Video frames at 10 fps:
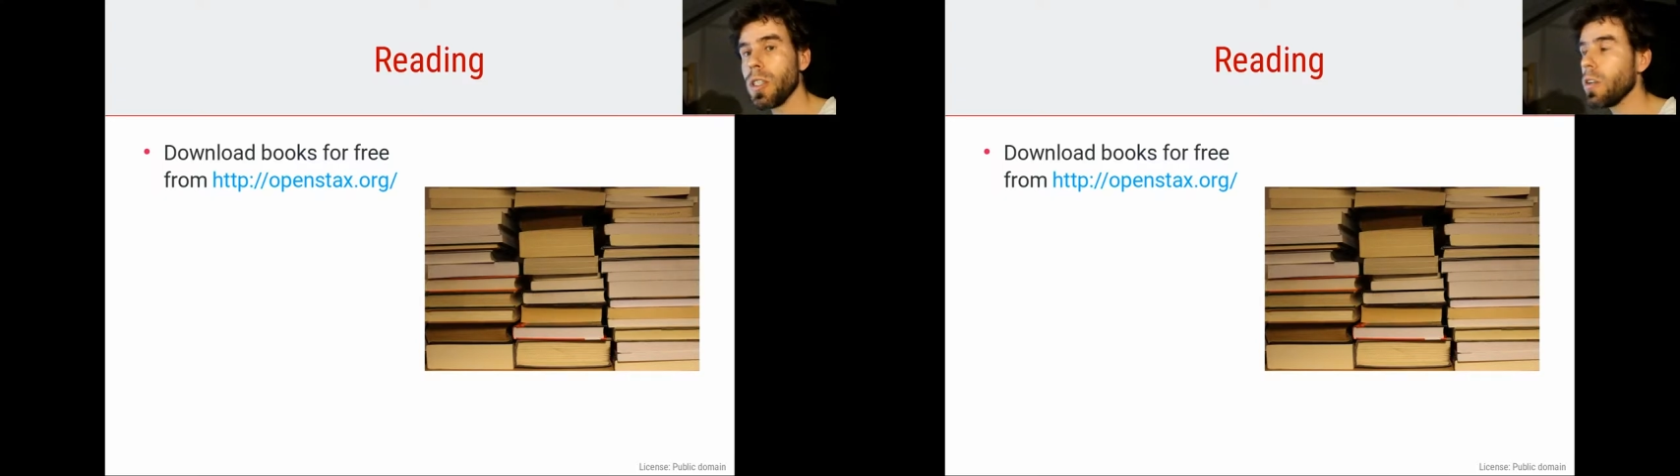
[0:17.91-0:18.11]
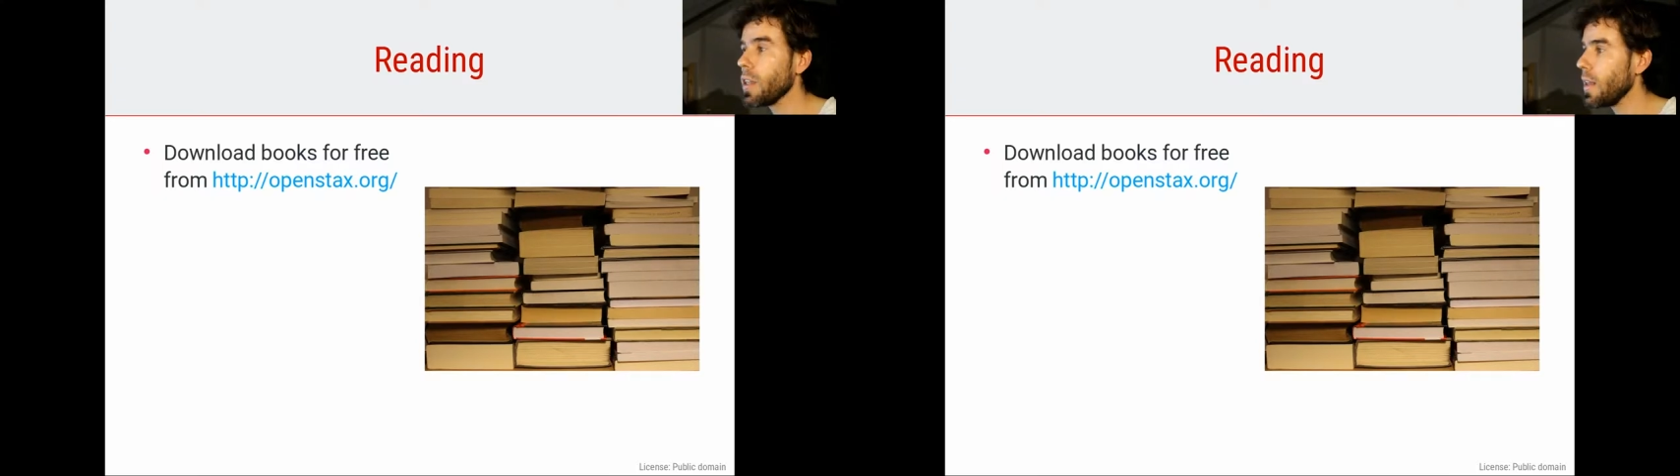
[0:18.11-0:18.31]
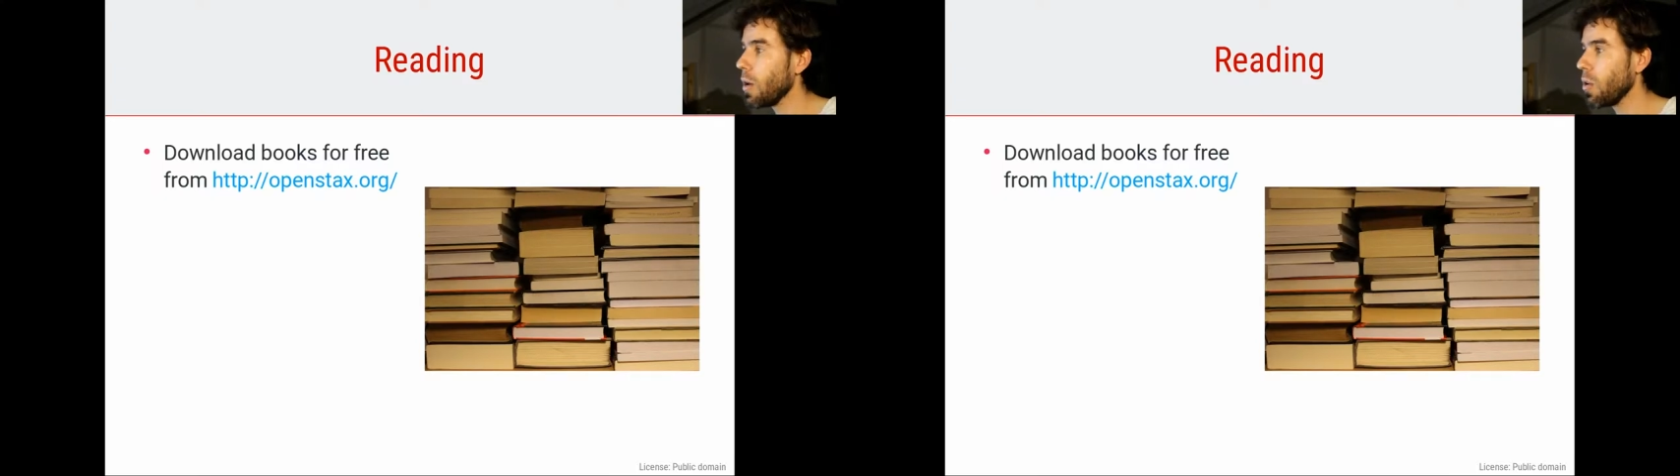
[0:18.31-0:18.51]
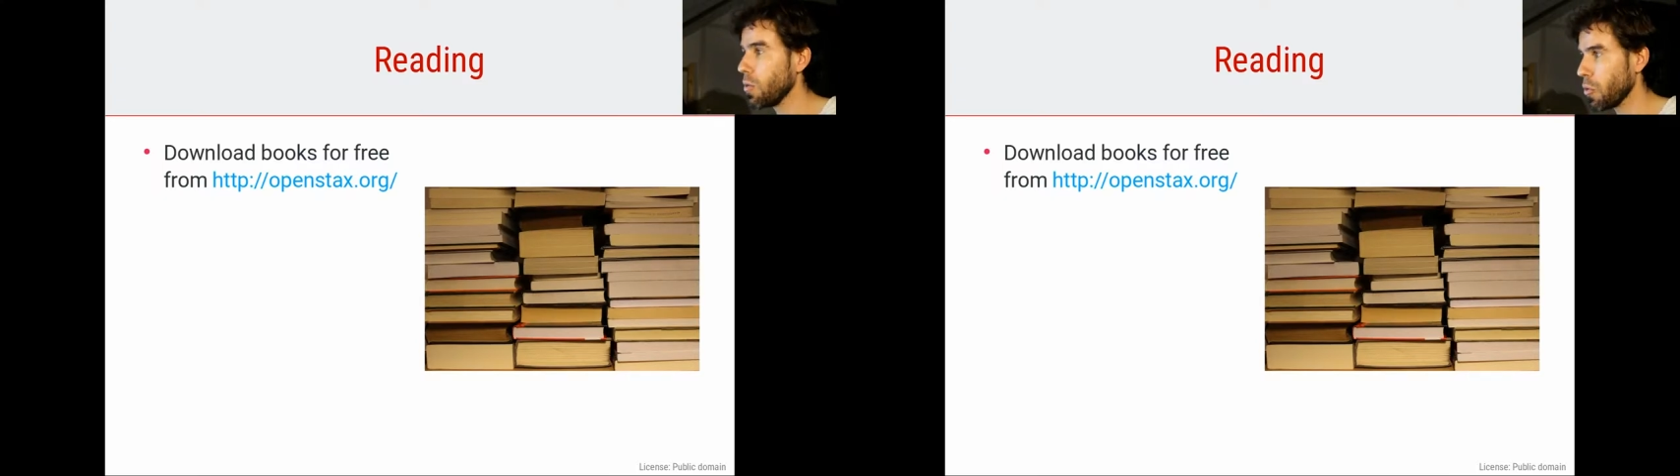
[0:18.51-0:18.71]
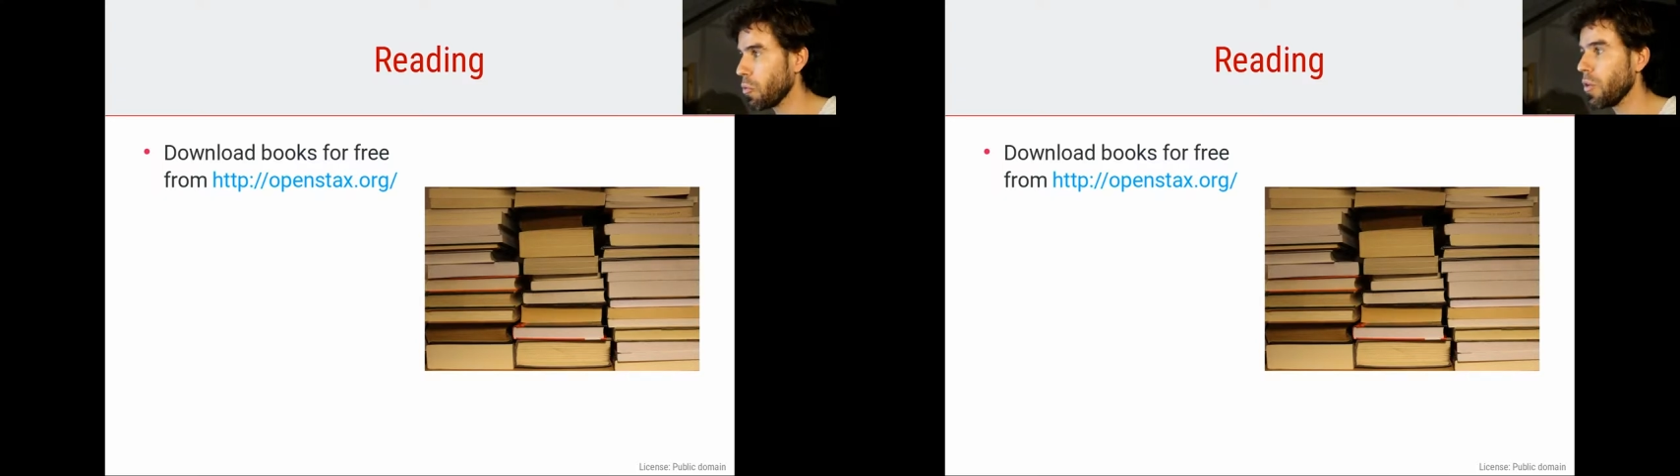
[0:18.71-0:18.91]
which you can
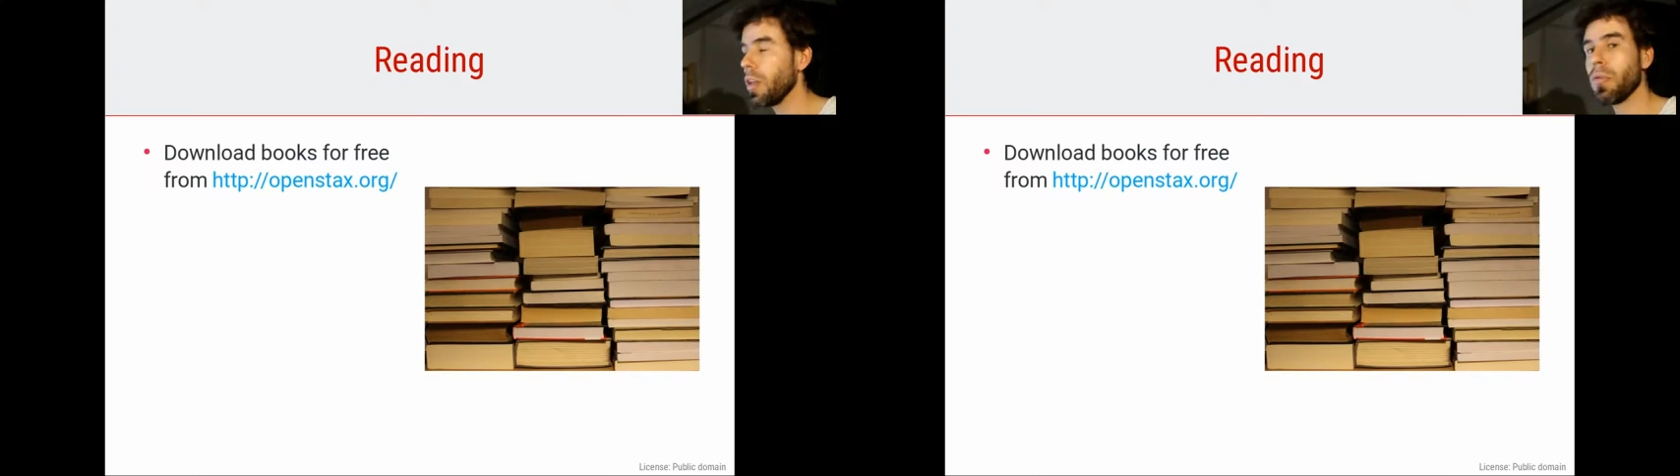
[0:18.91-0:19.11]
download for free